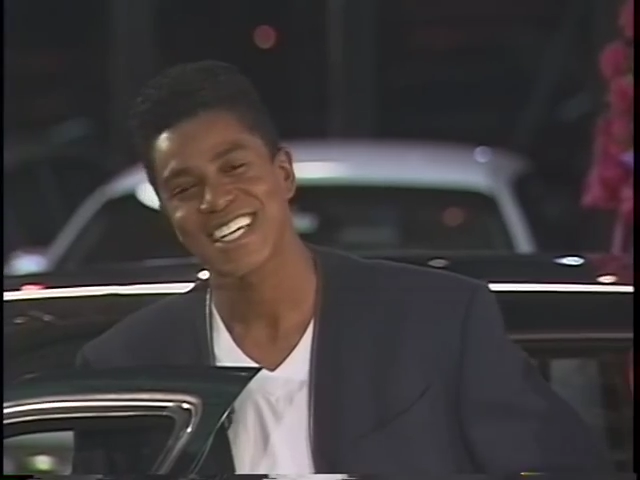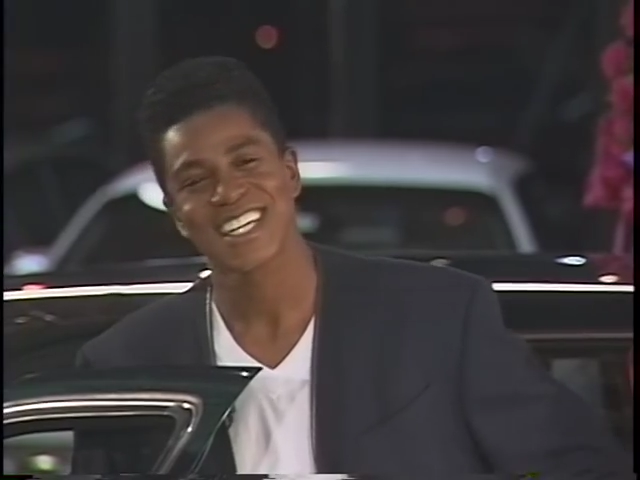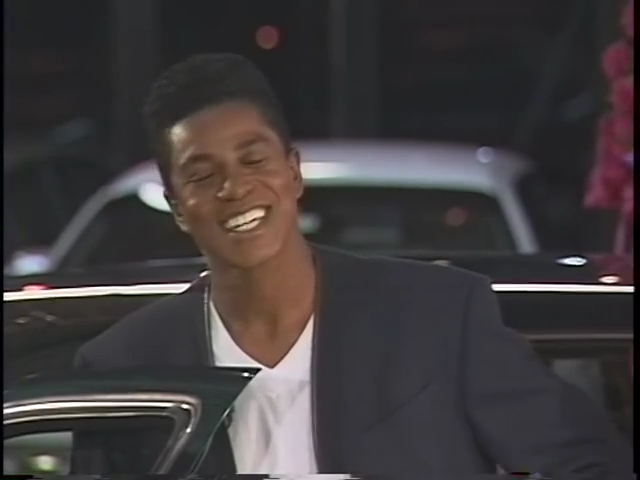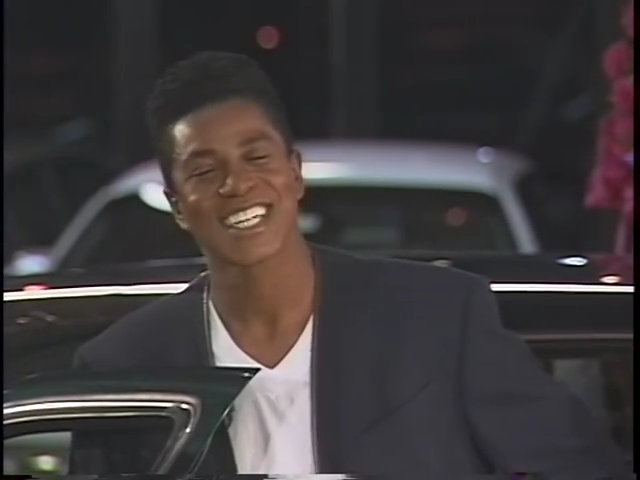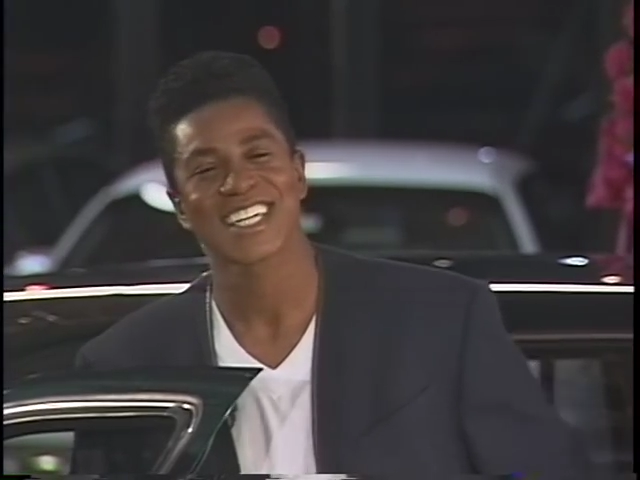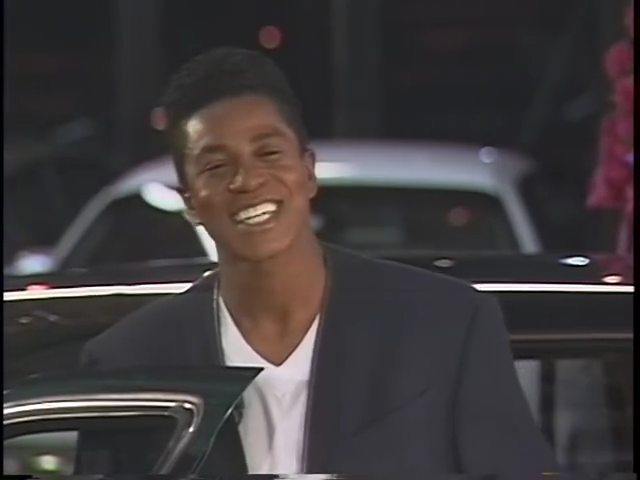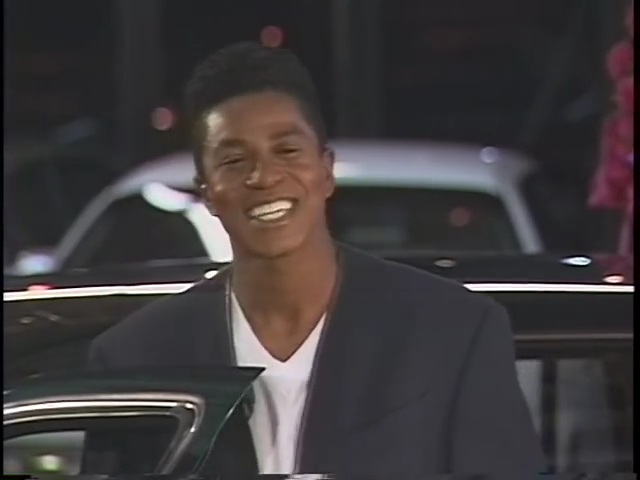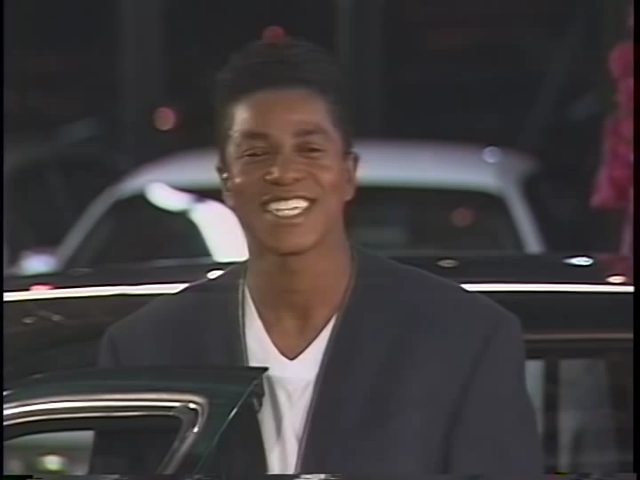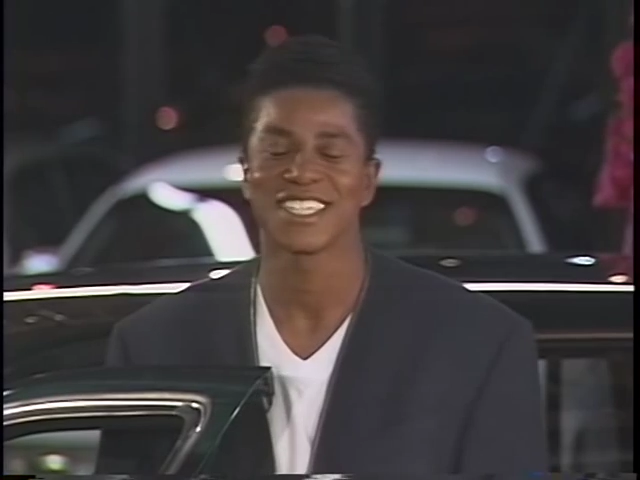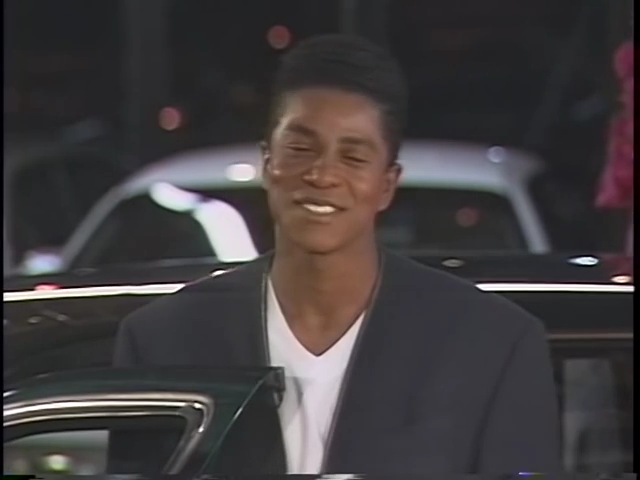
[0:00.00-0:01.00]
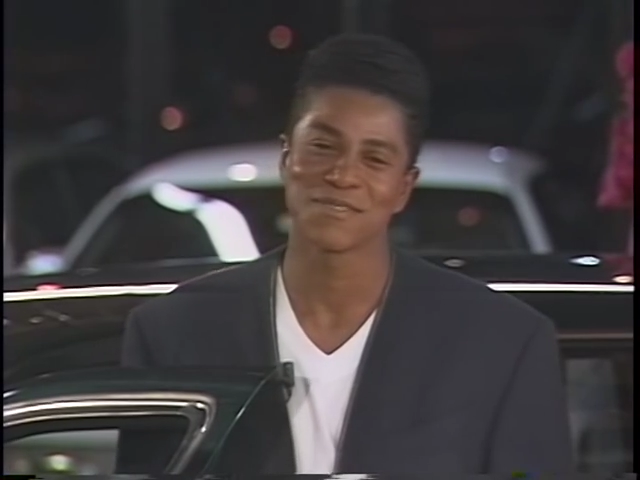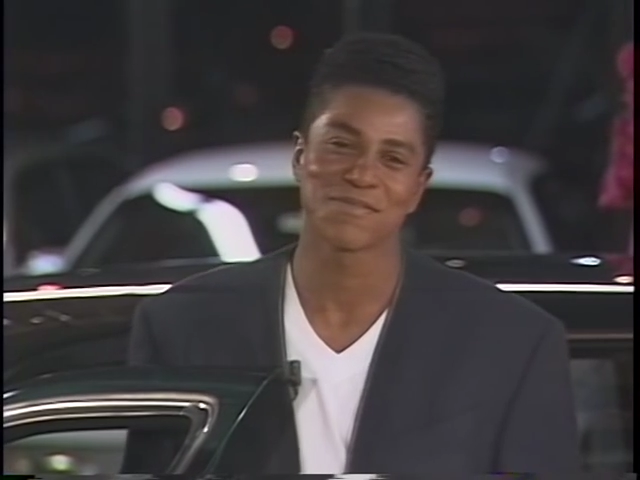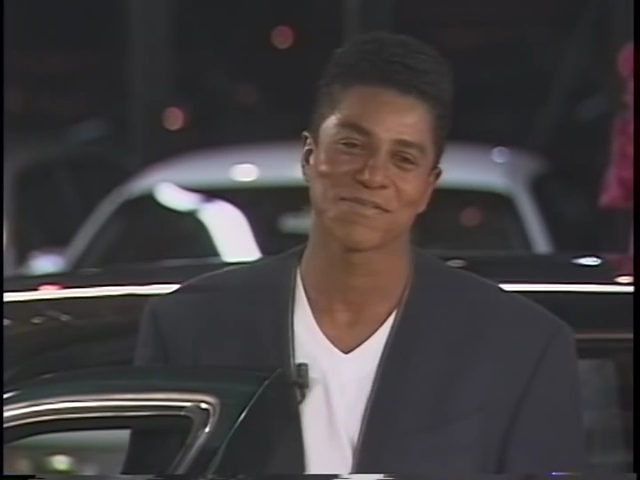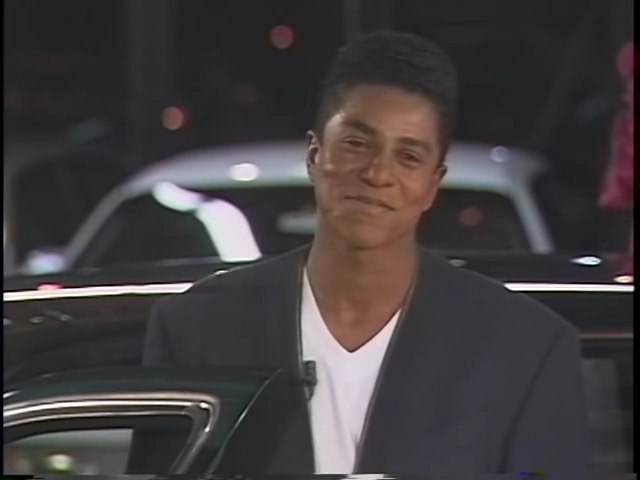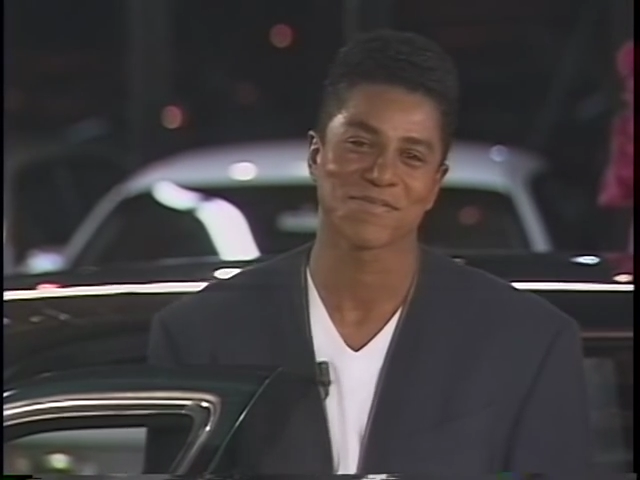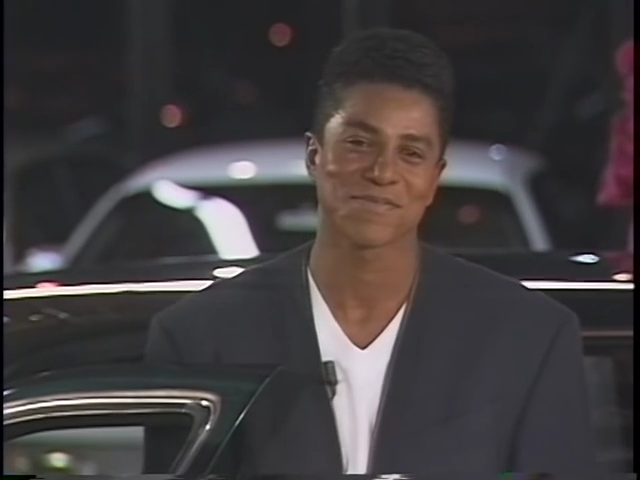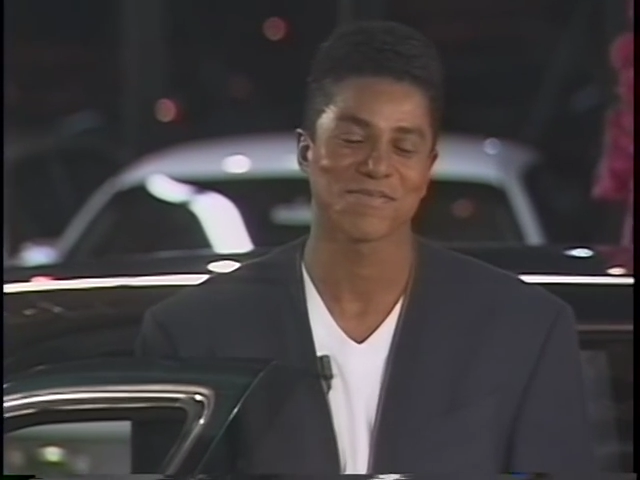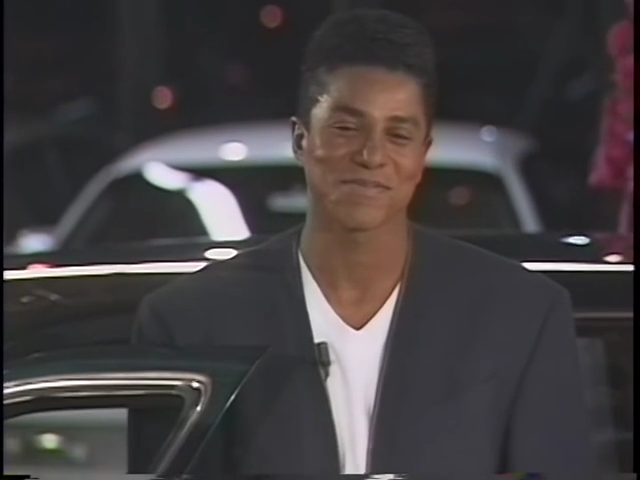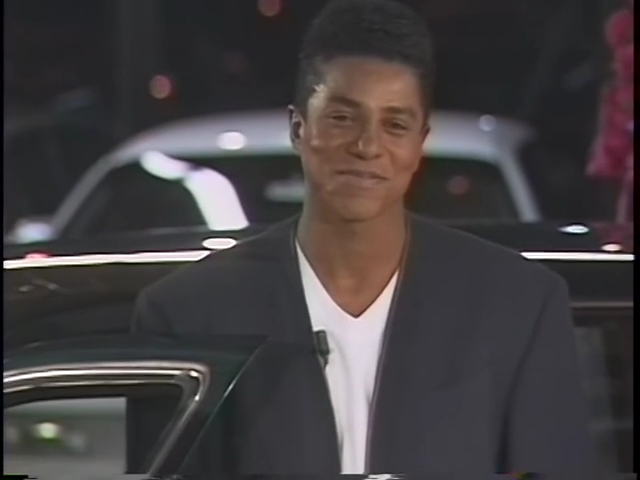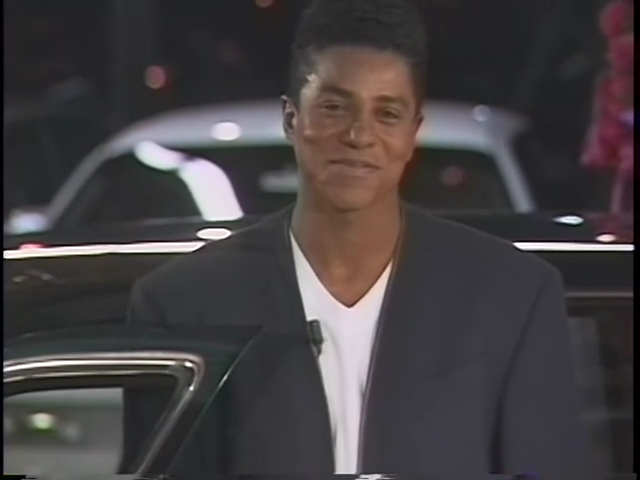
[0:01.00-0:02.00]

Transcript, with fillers: And back a half a step.